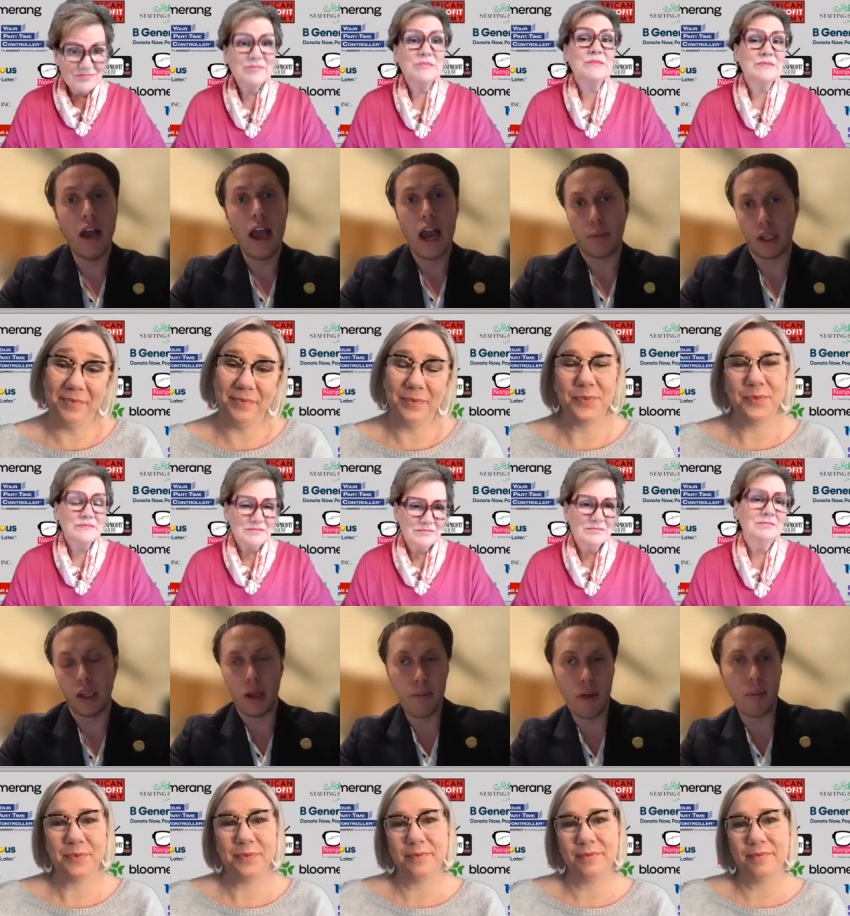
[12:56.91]
Speaker 1: And I'm going to
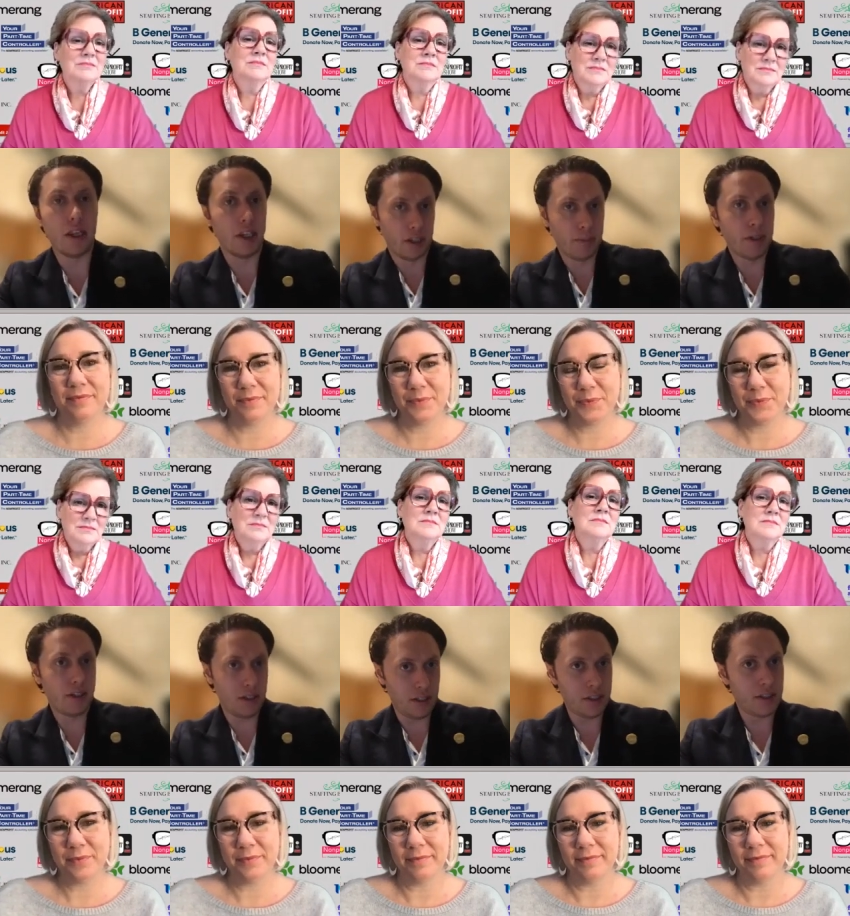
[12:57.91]
lump them a little bit
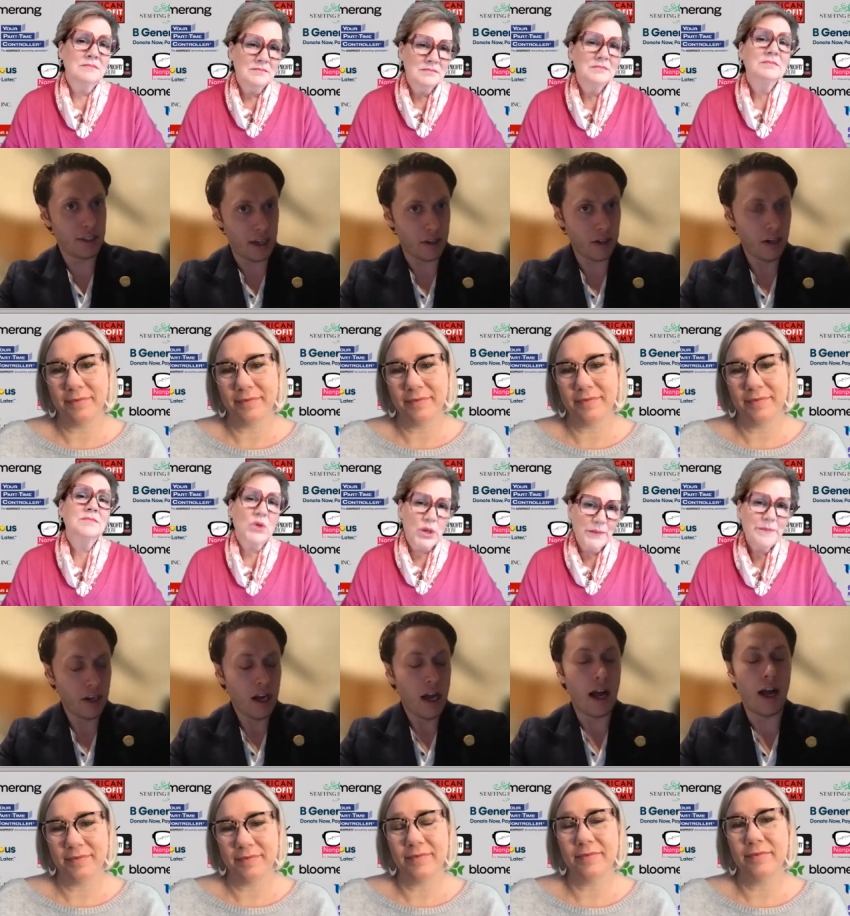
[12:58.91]
in together
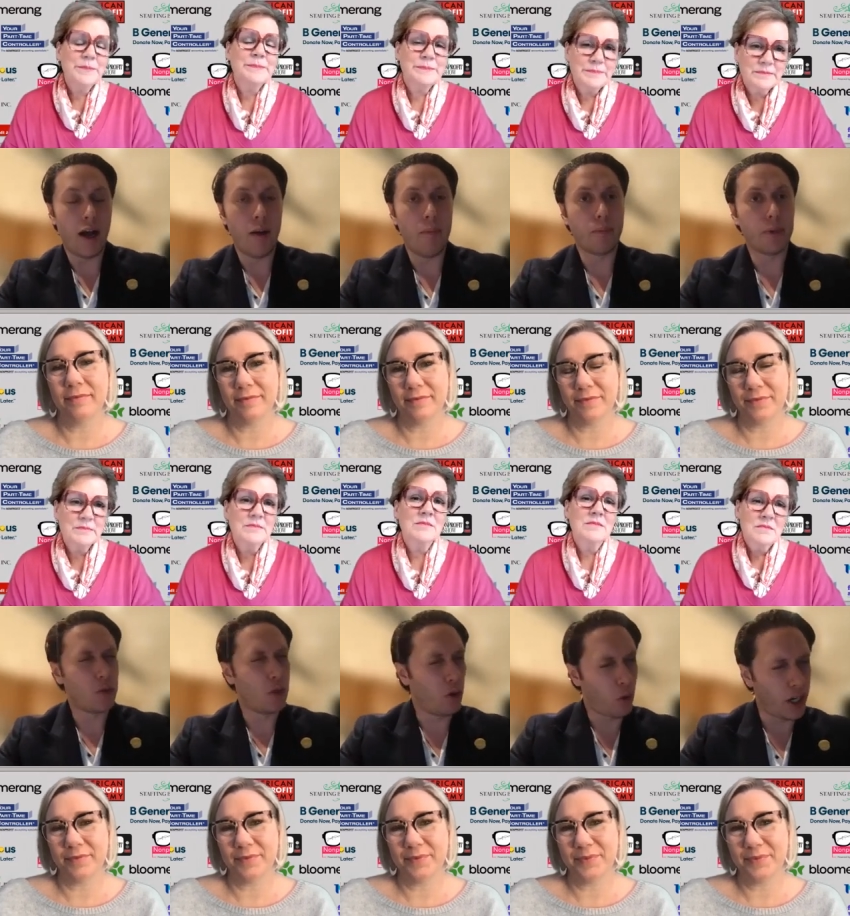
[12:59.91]
because okay. um, we don't
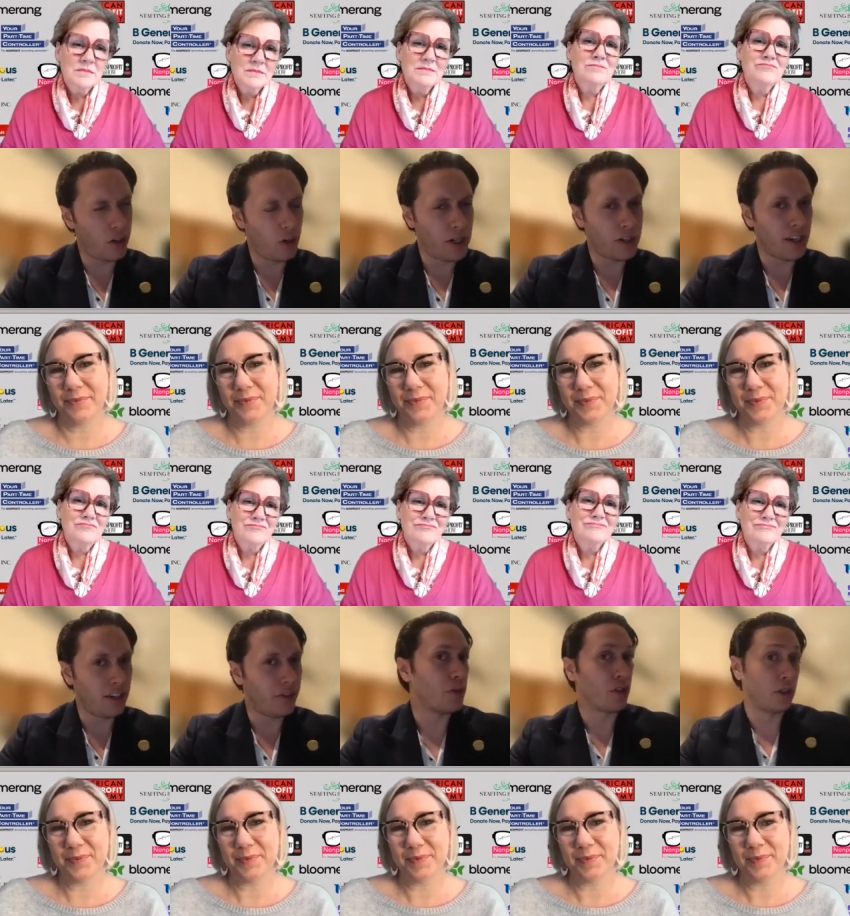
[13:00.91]
quite know about Gen Alpha and we're
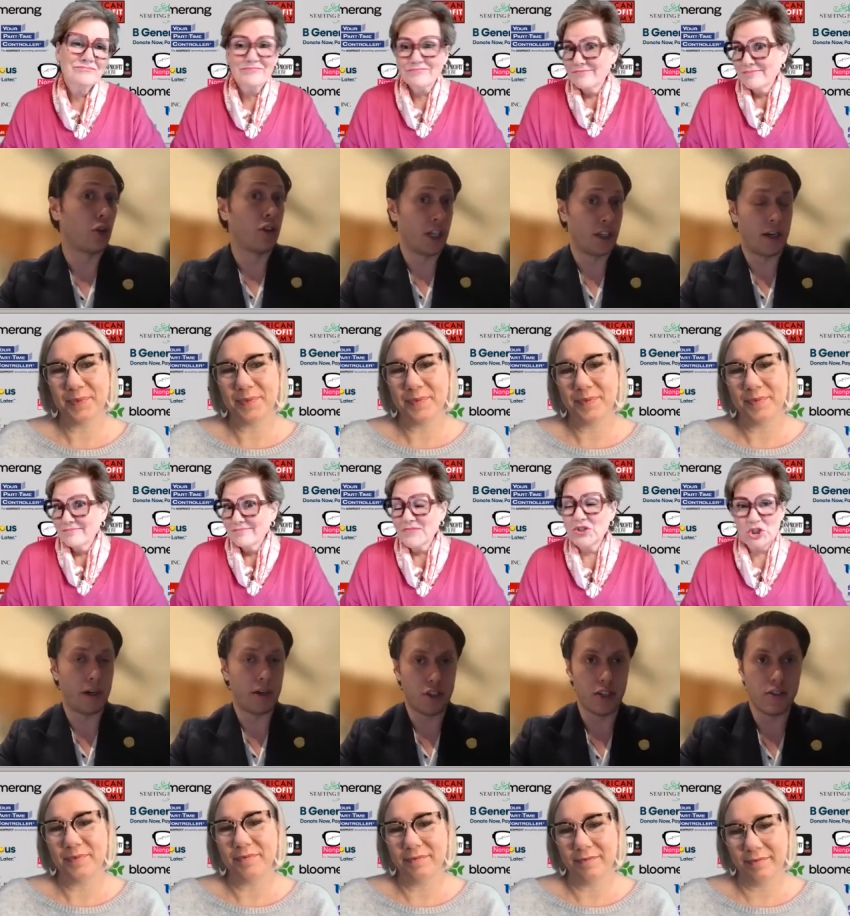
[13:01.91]
still learning a lot about
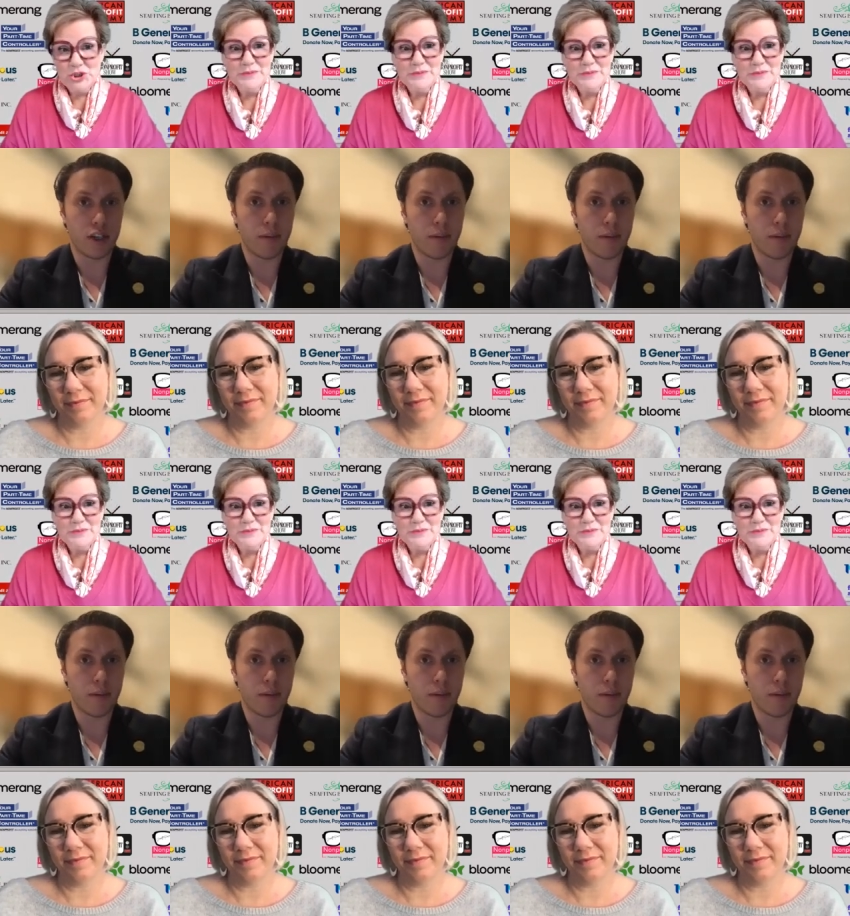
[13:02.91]
Gen Z.